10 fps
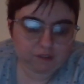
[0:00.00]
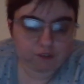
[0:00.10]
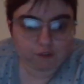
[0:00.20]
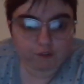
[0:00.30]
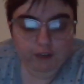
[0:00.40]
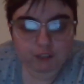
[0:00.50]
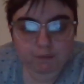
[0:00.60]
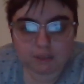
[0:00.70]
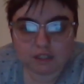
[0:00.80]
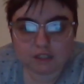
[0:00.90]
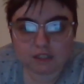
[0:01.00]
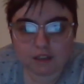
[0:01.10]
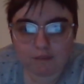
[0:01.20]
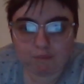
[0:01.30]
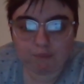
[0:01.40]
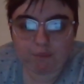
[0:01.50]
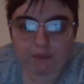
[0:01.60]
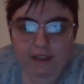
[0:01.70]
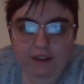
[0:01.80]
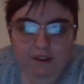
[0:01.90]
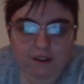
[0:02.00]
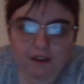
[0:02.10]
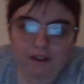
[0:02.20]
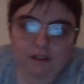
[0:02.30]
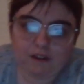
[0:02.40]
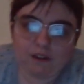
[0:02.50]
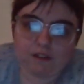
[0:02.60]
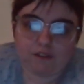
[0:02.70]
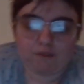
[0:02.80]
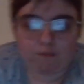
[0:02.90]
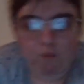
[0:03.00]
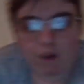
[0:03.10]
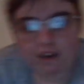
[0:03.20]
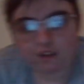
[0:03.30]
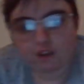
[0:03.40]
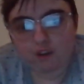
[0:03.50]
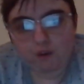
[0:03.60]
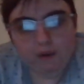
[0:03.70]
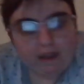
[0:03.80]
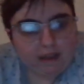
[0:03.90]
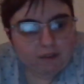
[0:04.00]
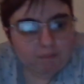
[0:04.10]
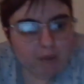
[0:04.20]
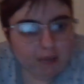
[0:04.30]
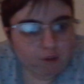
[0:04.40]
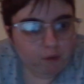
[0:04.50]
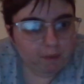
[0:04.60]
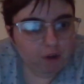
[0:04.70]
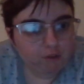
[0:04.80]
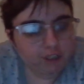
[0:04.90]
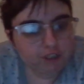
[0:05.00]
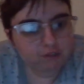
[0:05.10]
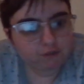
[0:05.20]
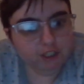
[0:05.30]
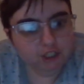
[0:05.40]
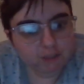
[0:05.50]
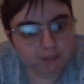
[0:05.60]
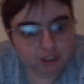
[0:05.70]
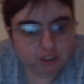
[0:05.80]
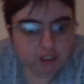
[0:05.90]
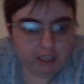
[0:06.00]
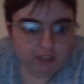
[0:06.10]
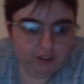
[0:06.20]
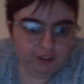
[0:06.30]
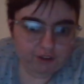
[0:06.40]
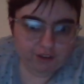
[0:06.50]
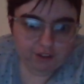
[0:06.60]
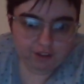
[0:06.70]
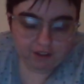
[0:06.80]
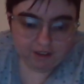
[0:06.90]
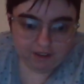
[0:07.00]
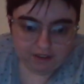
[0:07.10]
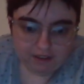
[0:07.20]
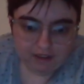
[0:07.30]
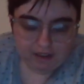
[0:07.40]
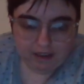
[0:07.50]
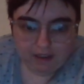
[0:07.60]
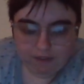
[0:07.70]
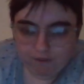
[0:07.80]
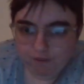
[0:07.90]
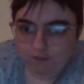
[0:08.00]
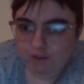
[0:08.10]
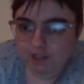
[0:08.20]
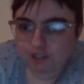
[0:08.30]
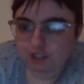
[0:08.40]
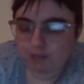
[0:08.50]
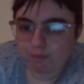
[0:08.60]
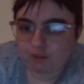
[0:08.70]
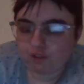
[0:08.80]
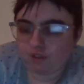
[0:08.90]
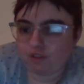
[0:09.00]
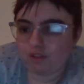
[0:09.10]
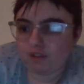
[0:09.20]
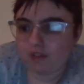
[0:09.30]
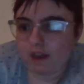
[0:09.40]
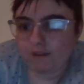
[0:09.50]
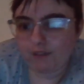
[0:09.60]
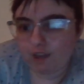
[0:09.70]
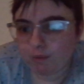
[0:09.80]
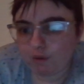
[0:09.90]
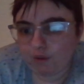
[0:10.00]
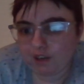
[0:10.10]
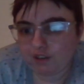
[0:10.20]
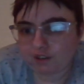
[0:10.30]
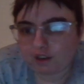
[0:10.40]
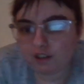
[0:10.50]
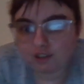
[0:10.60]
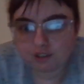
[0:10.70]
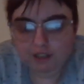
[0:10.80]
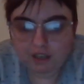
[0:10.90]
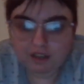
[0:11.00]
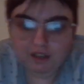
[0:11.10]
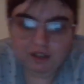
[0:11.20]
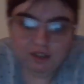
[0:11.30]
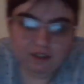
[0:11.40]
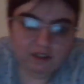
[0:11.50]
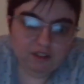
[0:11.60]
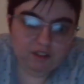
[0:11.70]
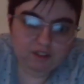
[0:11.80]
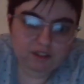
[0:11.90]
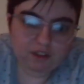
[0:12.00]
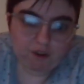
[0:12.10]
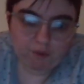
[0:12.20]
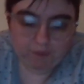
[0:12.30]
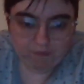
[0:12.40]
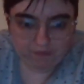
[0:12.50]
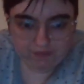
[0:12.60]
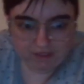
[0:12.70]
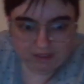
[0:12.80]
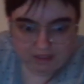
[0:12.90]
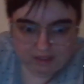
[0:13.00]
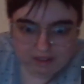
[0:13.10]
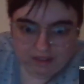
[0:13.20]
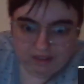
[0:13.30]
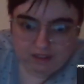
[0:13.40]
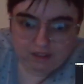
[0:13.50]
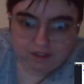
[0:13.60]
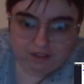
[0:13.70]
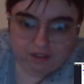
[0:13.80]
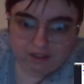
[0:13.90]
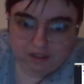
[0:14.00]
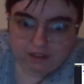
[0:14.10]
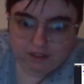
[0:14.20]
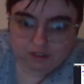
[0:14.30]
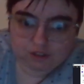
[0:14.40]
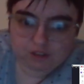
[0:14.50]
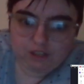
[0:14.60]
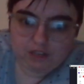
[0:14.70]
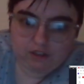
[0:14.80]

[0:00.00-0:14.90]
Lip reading: Fresh Prince of Blair 1 and 2, and My Little Pony Friendship is Jeek series, and Friendship is not available in your country. So it is Steven